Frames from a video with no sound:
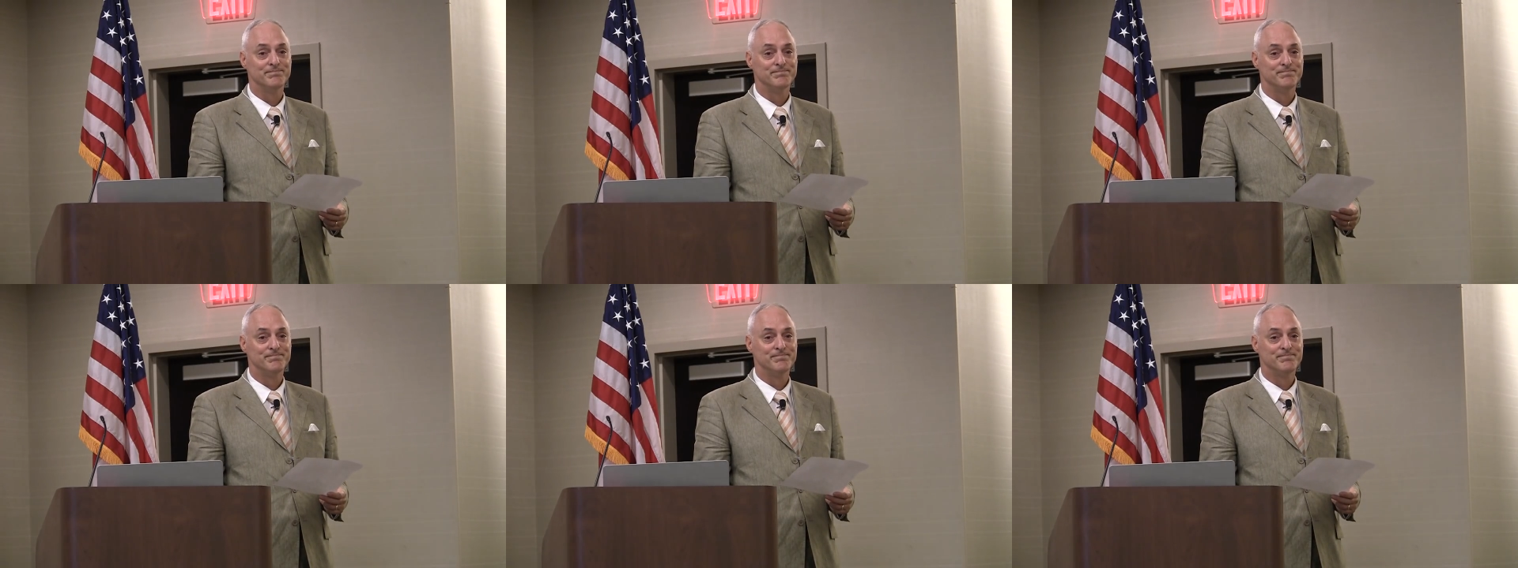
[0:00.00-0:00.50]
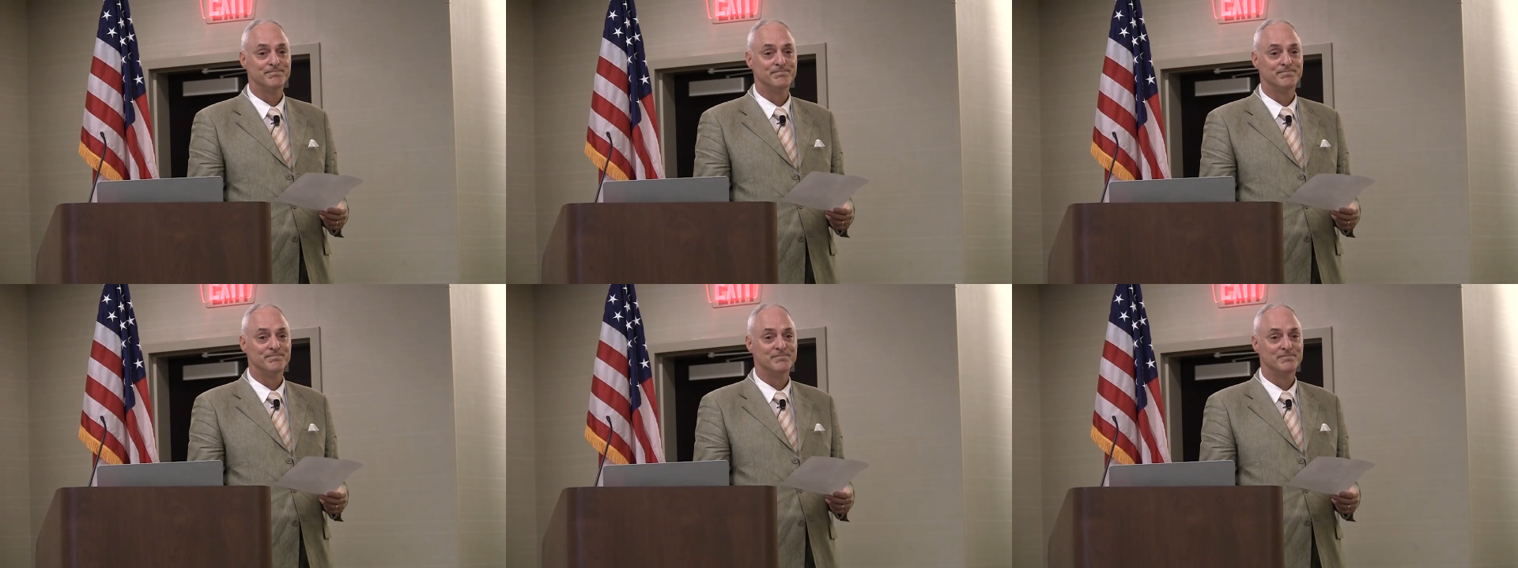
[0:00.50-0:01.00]

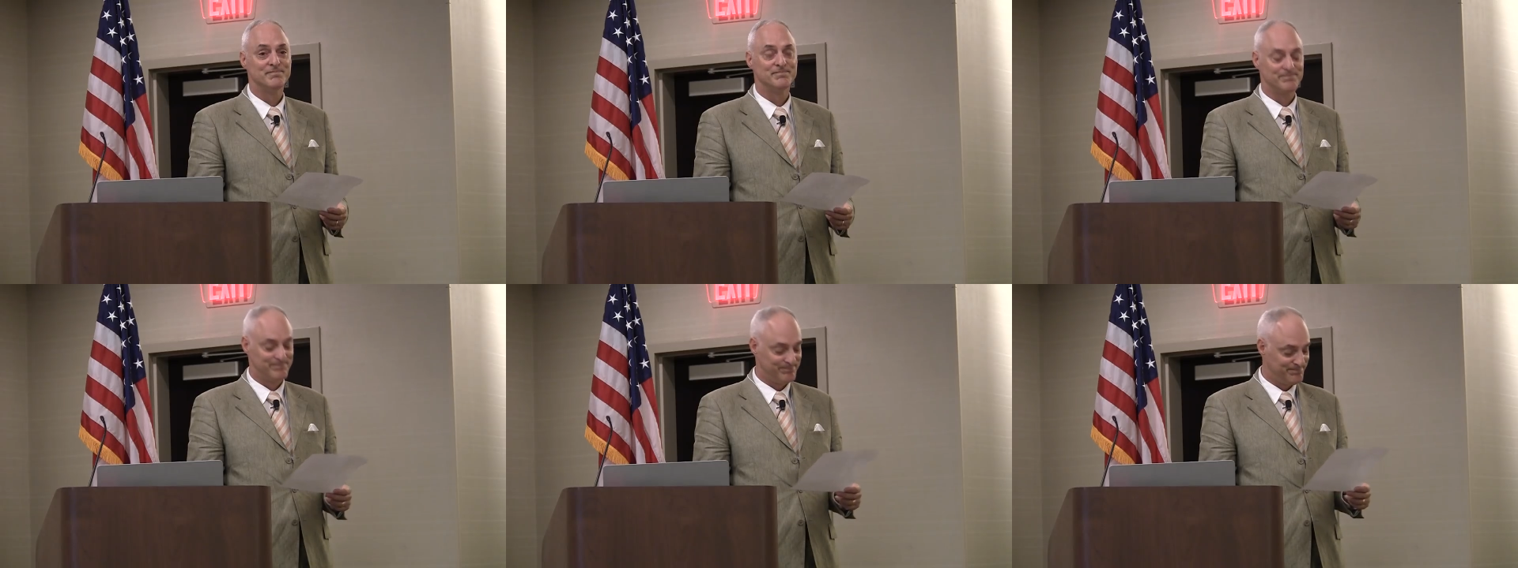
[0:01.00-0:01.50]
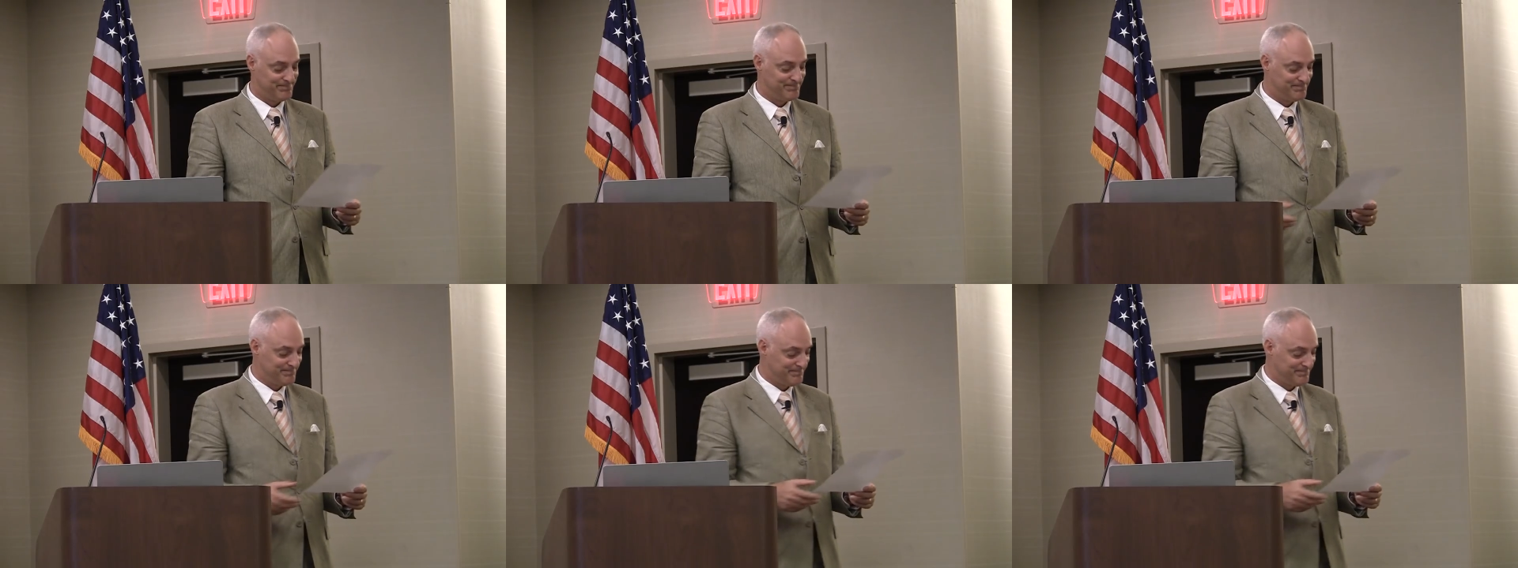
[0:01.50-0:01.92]
No one is speaking in this clip.